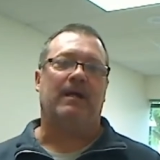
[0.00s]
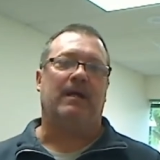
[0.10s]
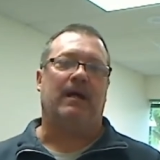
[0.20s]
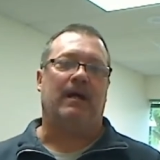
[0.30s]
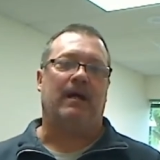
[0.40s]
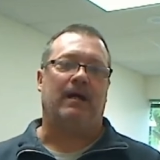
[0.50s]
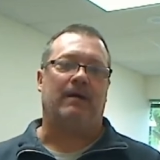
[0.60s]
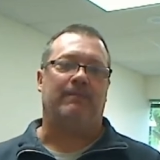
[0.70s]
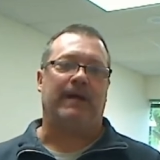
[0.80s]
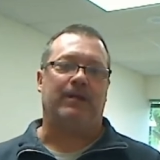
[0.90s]

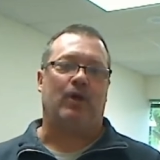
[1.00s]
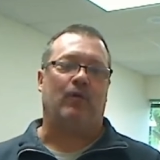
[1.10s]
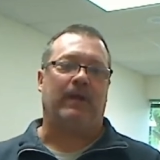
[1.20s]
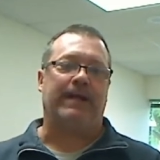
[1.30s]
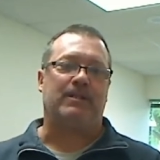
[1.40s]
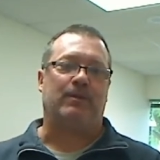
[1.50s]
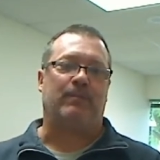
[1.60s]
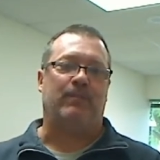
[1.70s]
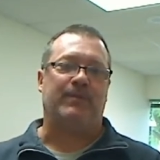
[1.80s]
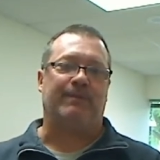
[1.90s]
I don't like to
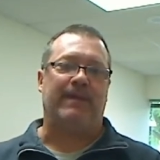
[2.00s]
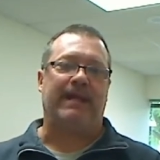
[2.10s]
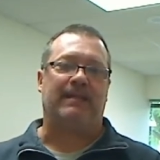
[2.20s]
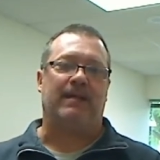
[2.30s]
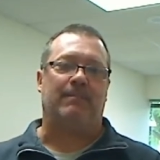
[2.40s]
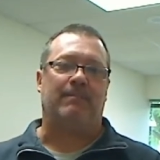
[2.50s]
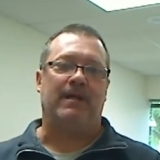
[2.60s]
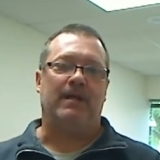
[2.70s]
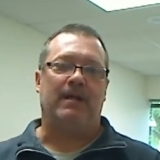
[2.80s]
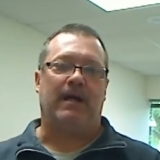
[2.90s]
make them,
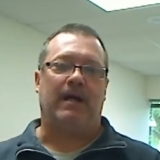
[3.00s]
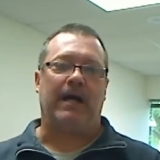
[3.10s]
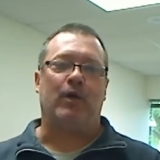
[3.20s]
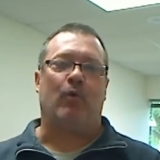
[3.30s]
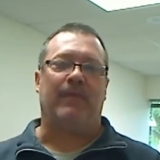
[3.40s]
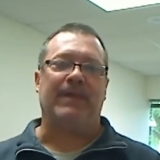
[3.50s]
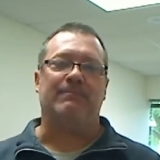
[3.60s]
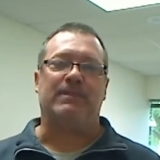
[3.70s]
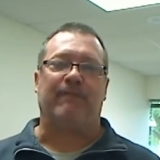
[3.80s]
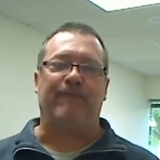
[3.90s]
I don't want them
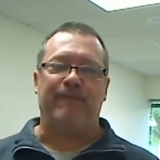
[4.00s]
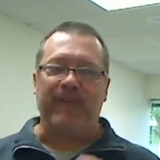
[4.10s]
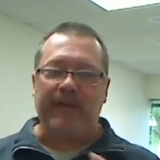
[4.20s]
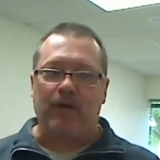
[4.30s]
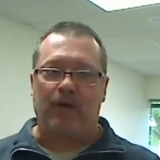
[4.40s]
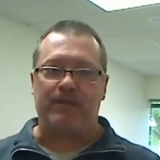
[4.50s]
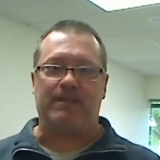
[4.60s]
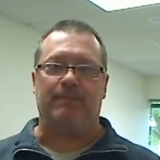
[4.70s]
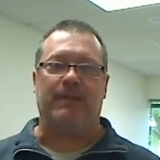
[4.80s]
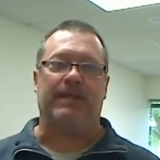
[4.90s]
to fear
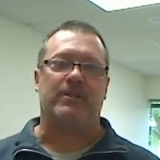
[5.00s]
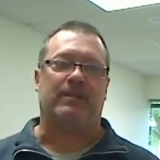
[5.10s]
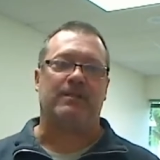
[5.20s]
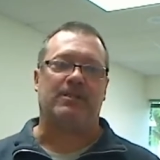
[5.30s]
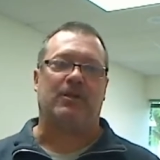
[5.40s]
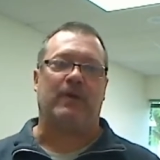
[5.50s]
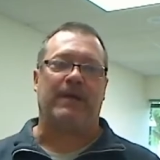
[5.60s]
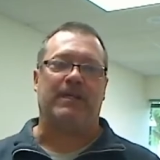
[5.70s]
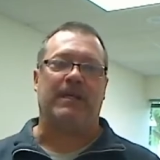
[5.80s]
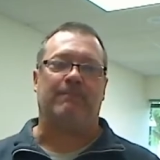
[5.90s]
simulation. So I
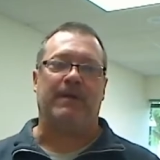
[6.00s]
keep